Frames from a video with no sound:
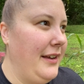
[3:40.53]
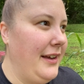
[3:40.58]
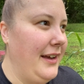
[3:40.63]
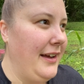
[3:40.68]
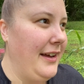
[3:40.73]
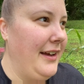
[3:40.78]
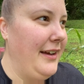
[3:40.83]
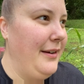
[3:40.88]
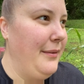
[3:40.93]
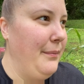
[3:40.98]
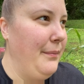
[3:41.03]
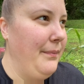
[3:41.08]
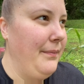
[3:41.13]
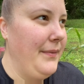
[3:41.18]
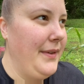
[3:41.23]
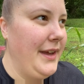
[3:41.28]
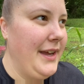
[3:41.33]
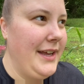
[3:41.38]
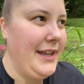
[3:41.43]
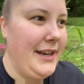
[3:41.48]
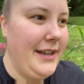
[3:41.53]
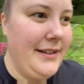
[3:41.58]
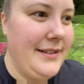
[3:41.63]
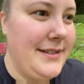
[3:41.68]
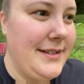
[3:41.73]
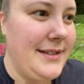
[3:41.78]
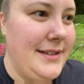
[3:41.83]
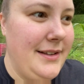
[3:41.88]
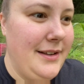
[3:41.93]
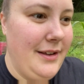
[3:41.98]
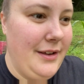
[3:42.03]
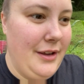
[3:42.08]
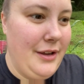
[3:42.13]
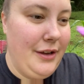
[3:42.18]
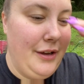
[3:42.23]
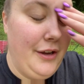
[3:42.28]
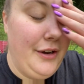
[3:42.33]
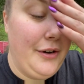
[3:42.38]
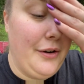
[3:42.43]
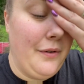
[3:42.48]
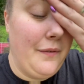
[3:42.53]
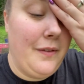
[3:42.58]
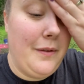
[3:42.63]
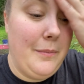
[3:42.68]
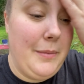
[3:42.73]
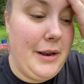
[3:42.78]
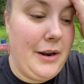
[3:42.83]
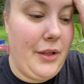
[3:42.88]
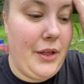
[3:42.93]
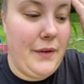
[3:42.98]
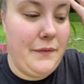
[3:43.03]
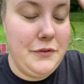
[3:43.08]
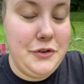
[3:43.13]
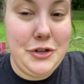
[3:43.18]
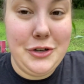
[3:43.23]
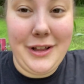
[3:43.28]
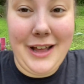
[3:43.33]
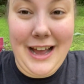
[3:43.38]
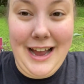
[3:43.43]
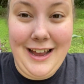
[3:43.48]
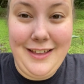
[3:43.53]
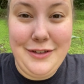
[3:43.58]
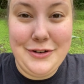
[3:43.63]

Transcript: It is, you know, the middle of July.